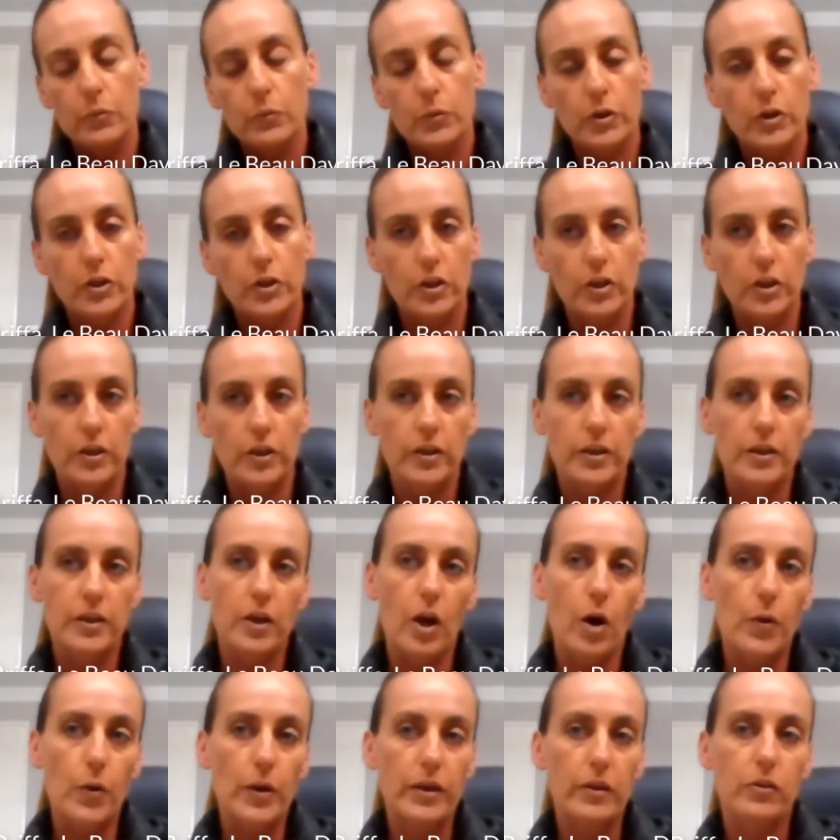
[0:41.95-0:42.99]
were
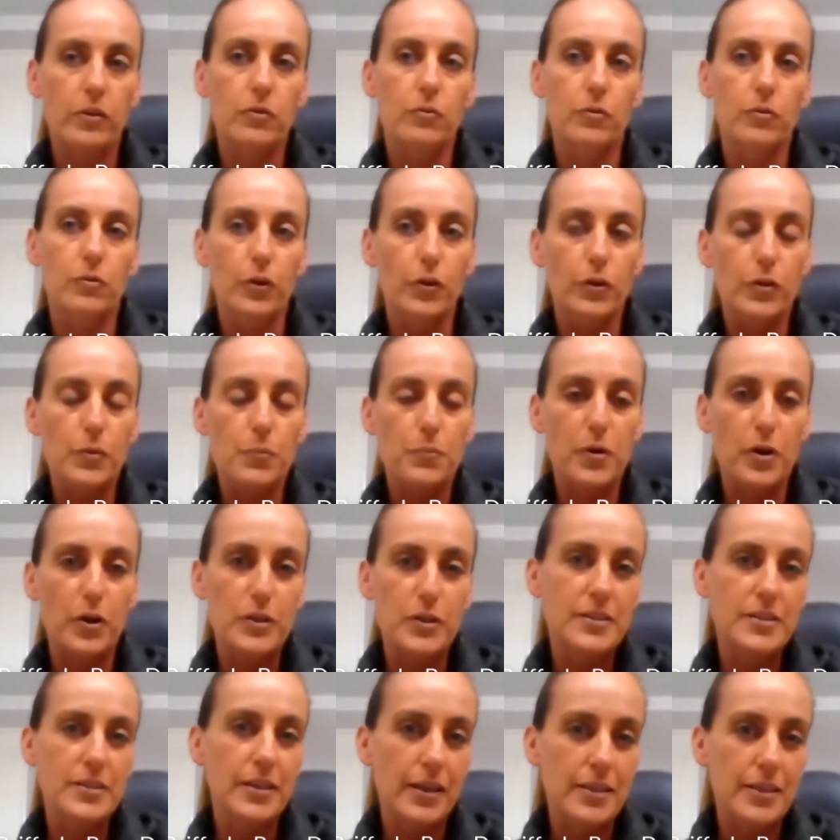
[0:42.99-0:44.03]
going through the
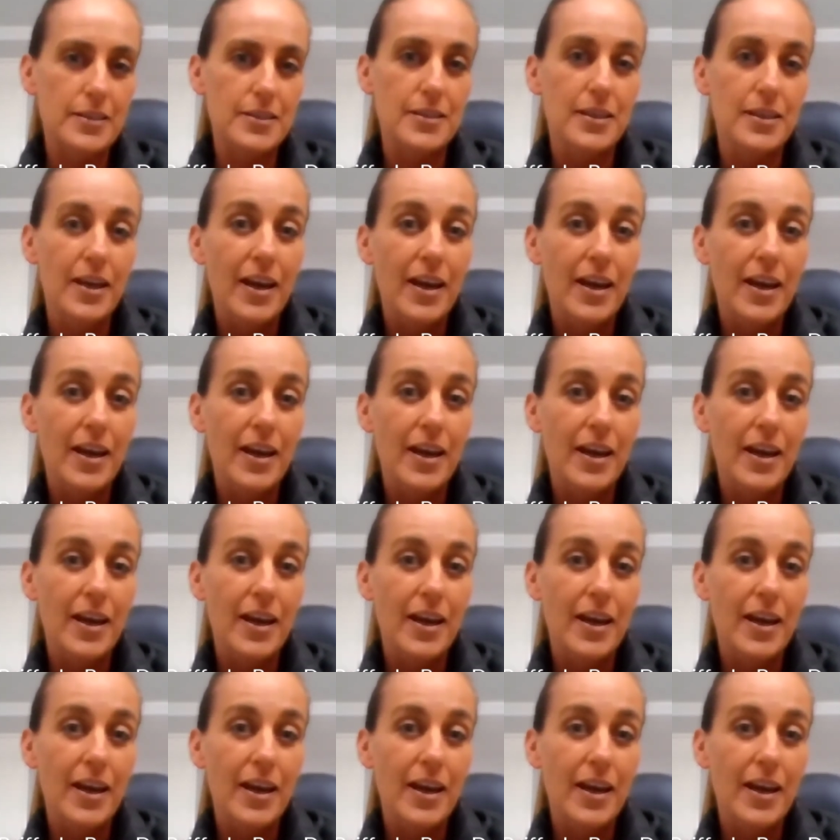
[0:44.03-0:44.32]
process